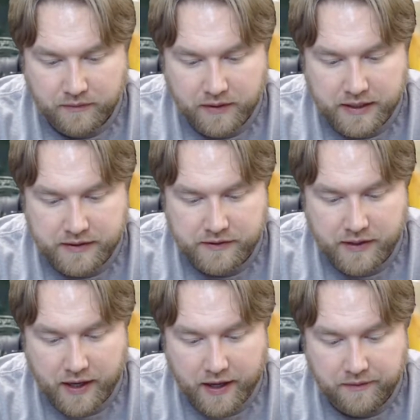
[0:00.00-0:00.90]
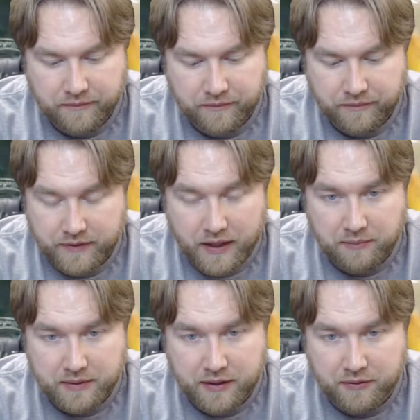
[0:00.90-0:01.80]
It's yeah, I
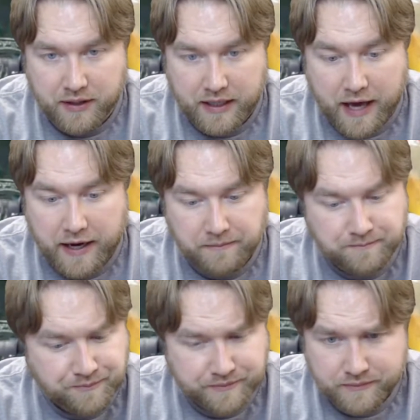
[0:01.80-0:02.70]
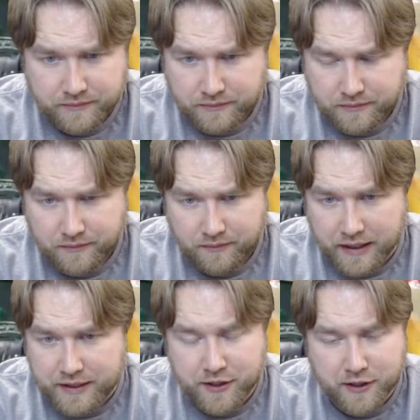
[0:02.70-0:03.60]
mean, they really got it.
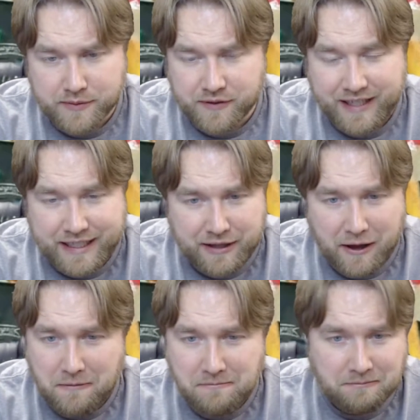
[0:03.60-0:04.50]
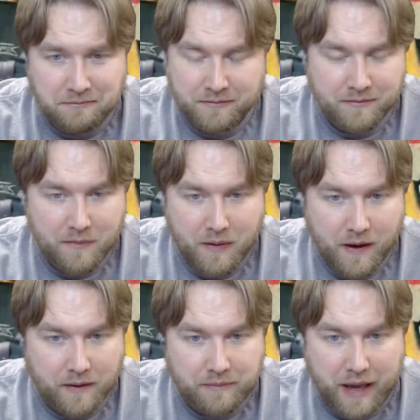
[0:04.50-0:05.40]
In terms of heat though,
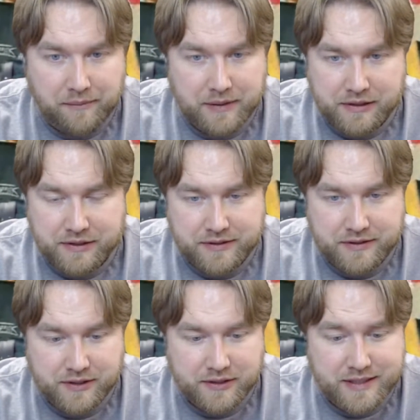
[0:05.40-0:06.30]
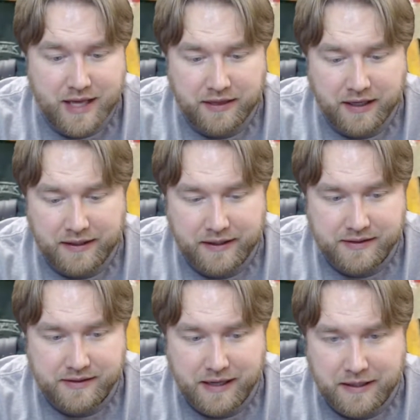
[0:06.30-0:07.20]
I mean, there's nothing.
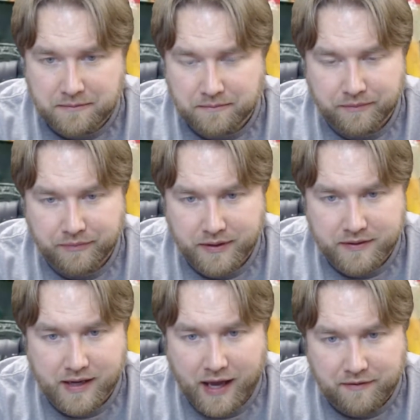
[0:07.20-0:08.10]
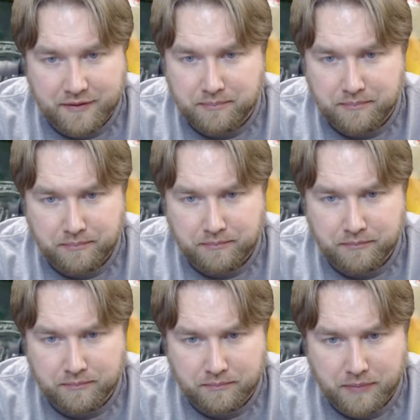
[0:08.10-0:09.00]
It's like having
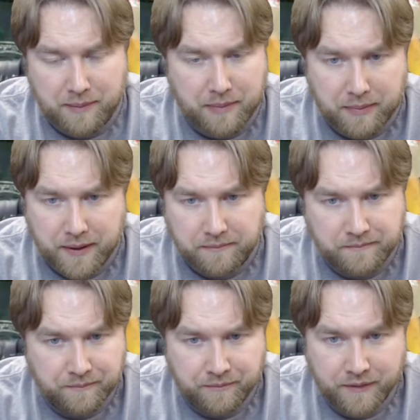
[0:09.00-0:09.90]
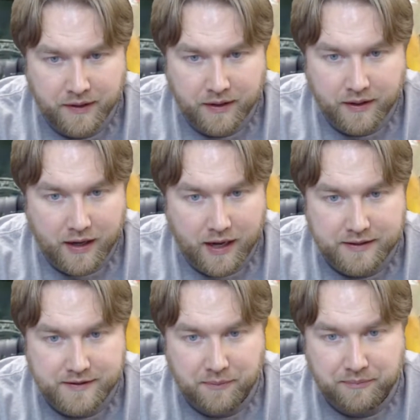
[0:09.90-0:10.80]
black pepper
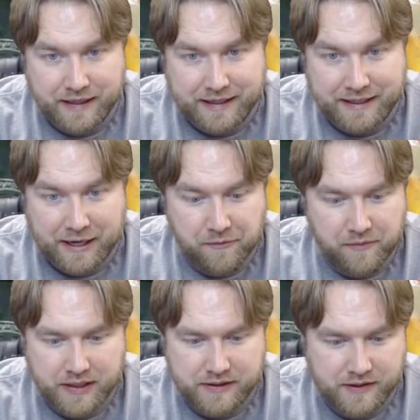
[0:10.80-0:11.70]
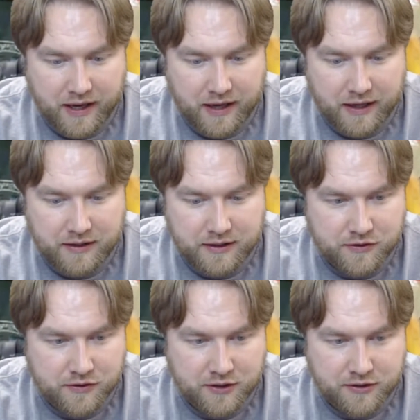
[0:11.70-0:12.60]
on something, you know. It's
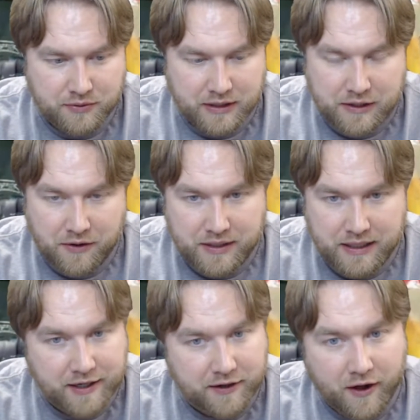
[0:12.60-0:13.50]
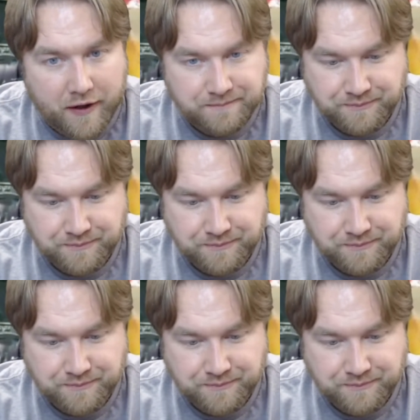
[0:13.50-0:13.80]
there's really no heat at all.